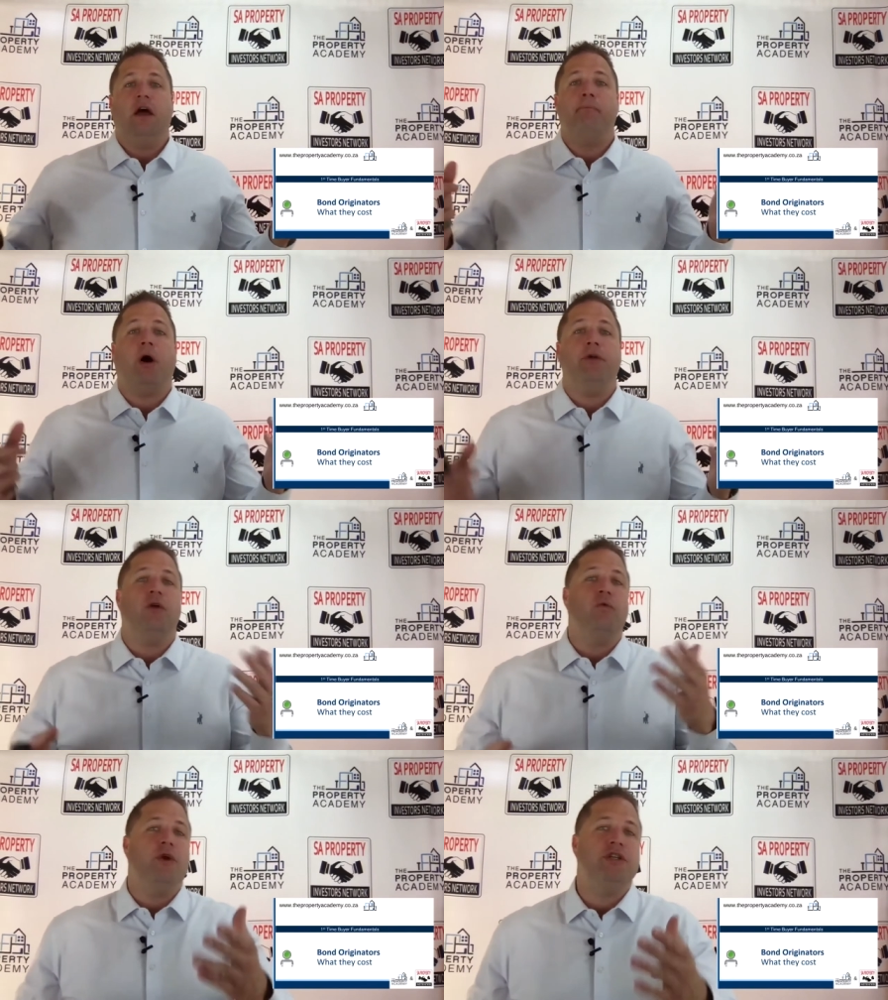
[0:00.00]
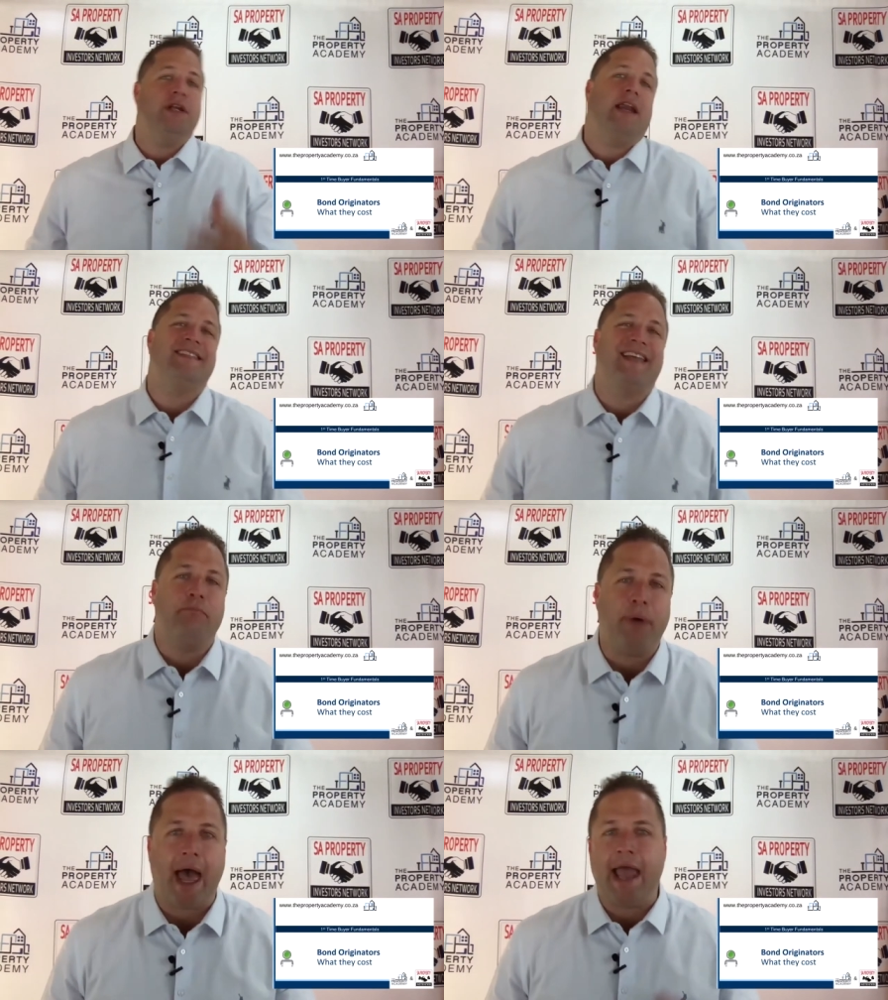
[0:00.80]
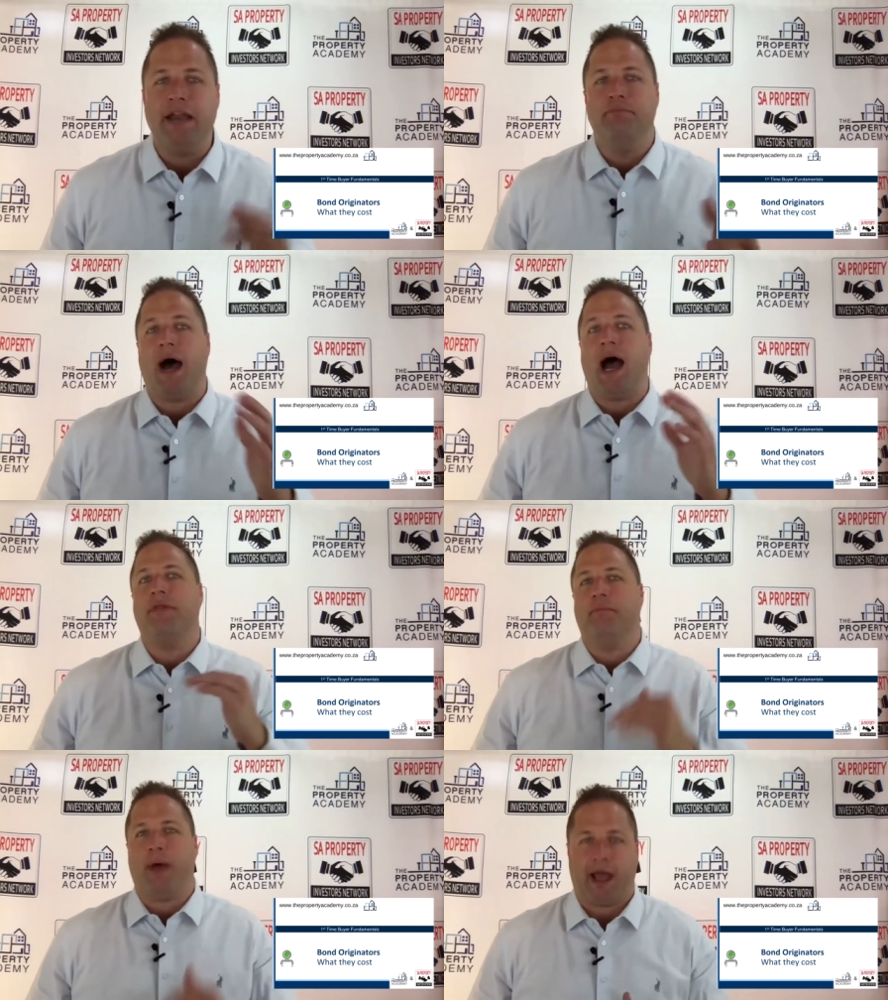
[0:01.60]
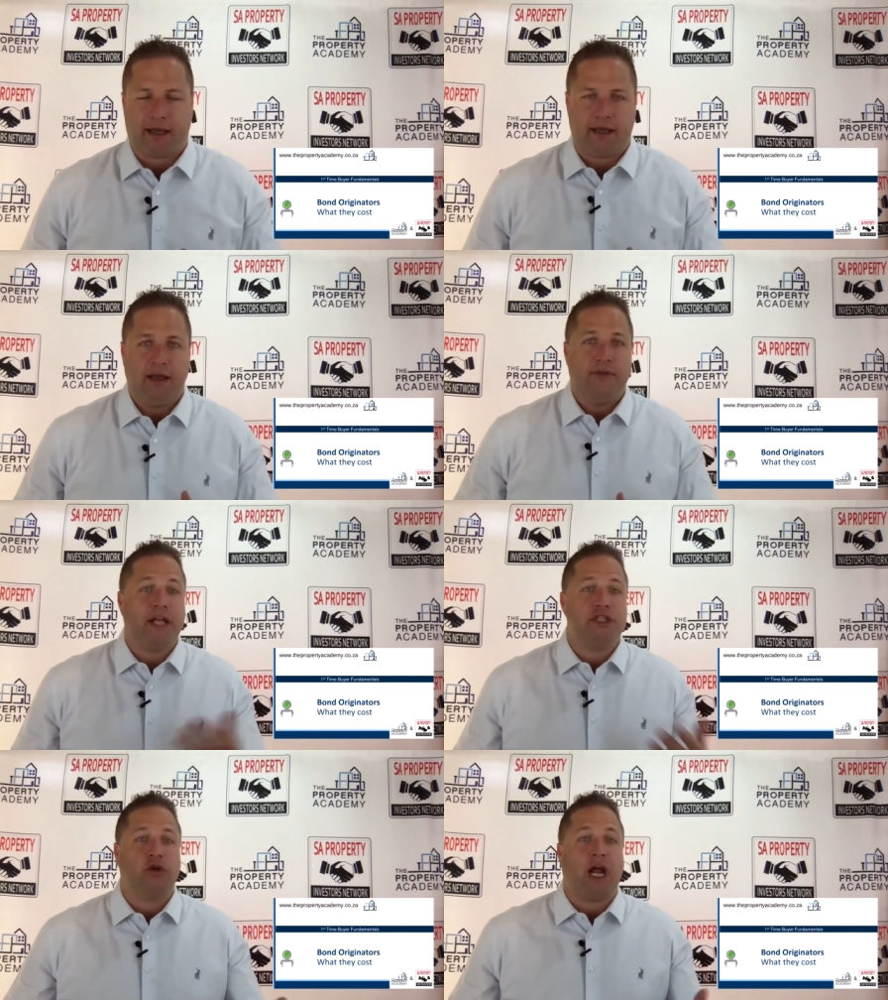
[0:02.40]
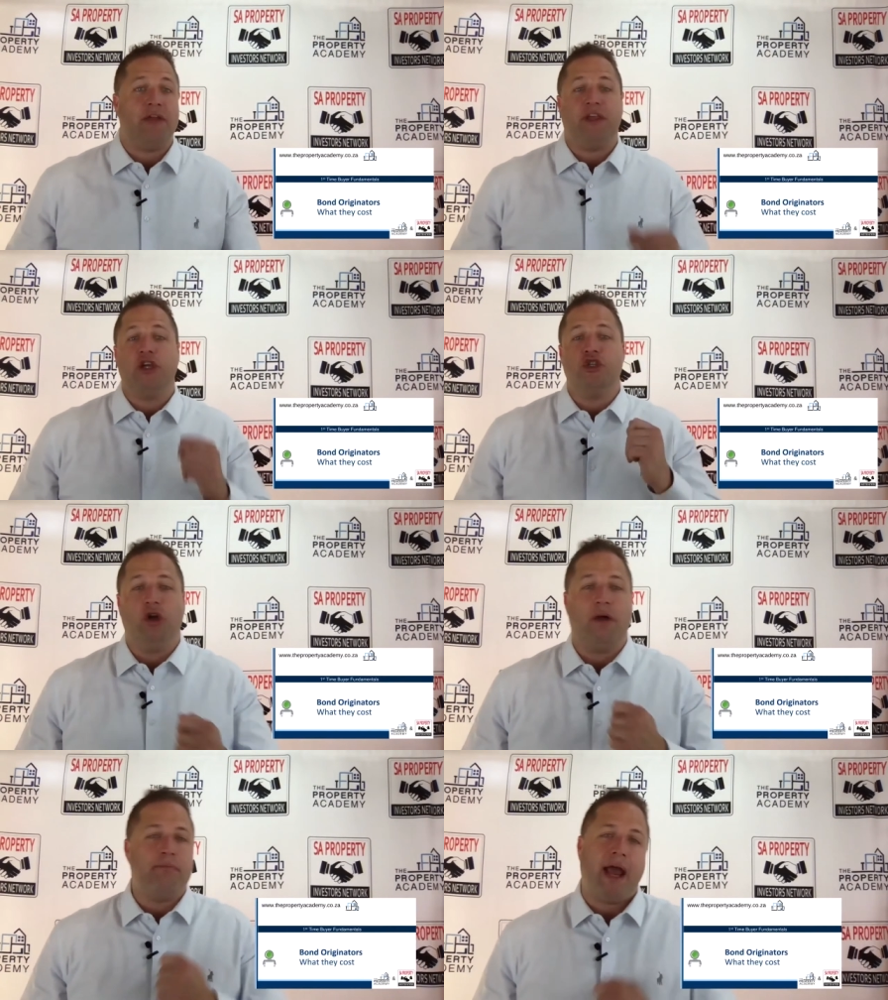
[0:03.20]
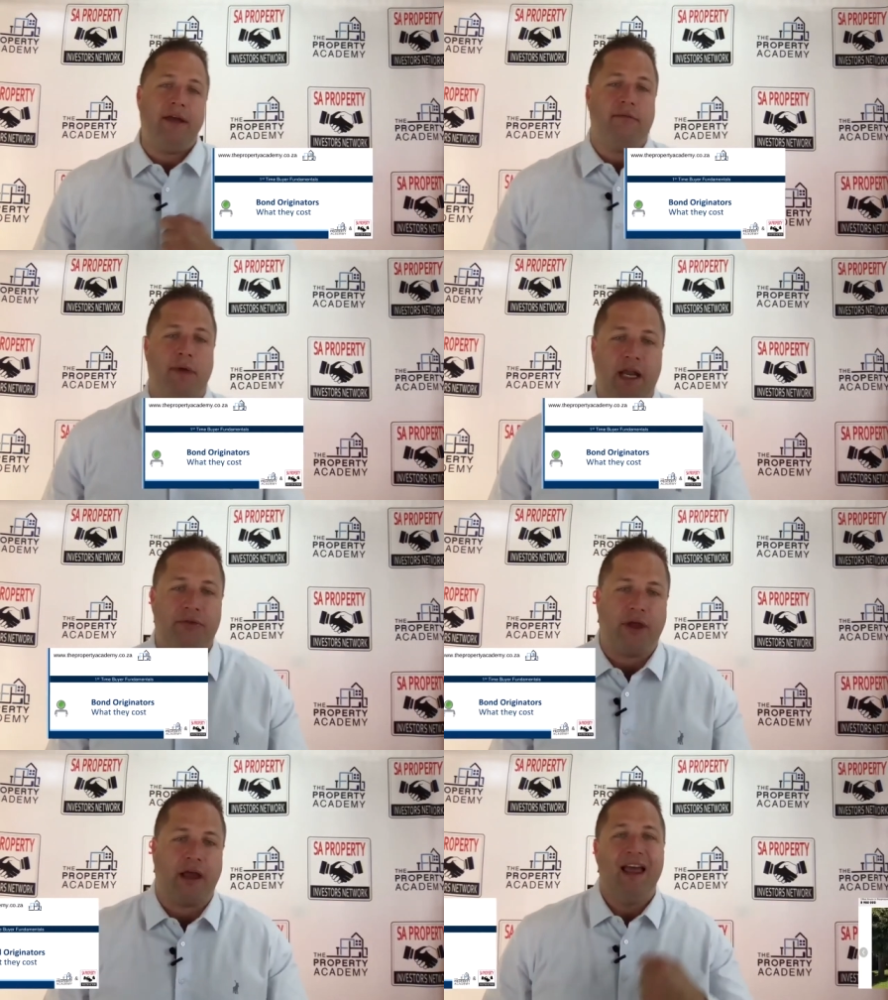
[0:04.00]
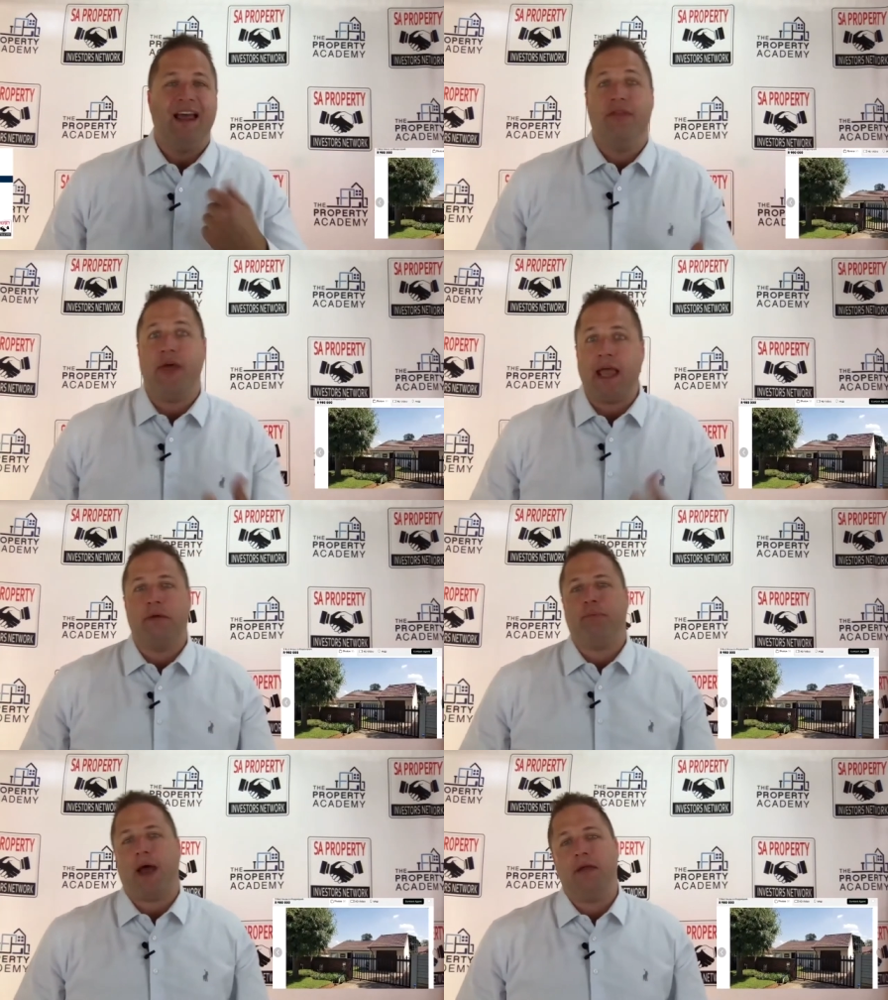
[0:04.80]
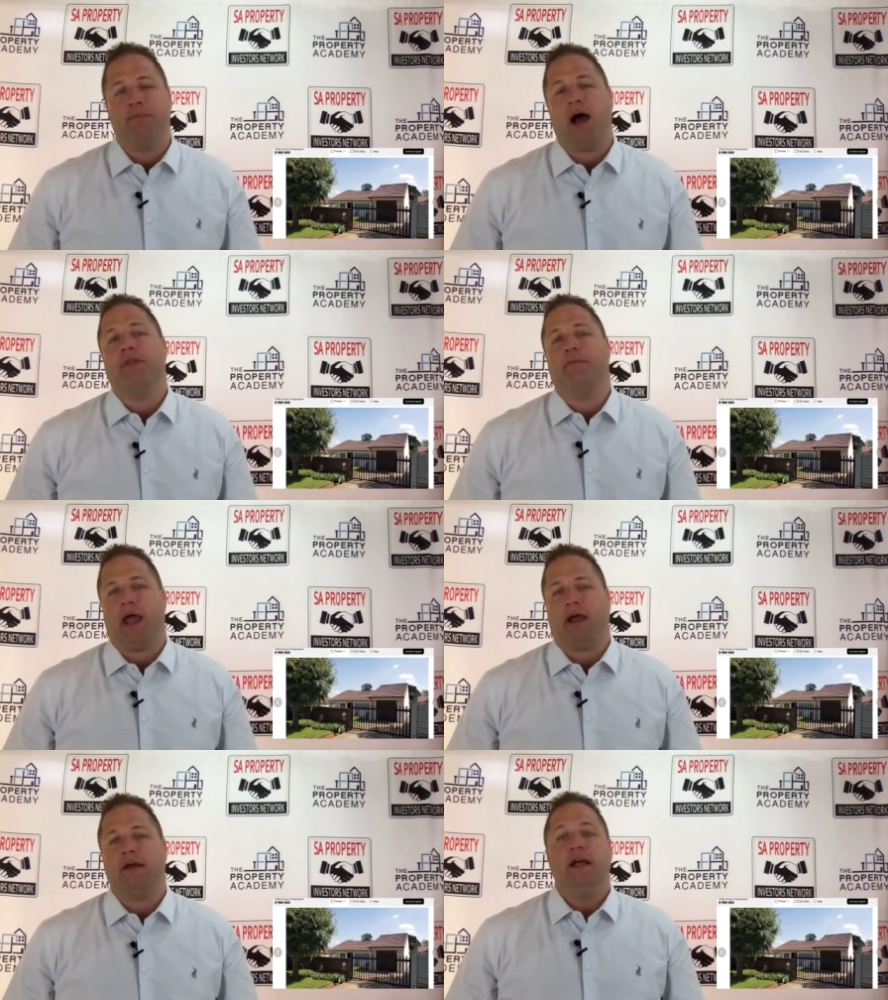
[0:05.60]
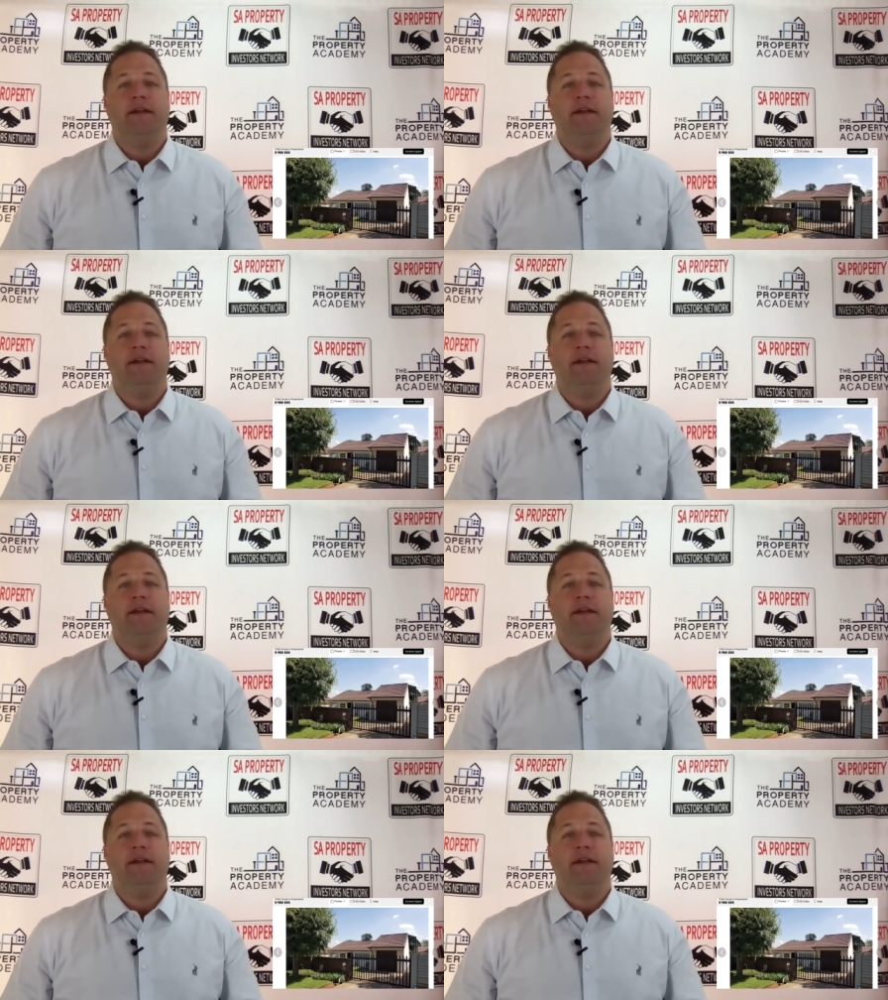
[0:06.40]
Bond originators get paid by the bank. That's the great thing is you don't pay them anything, they get paid by the bank.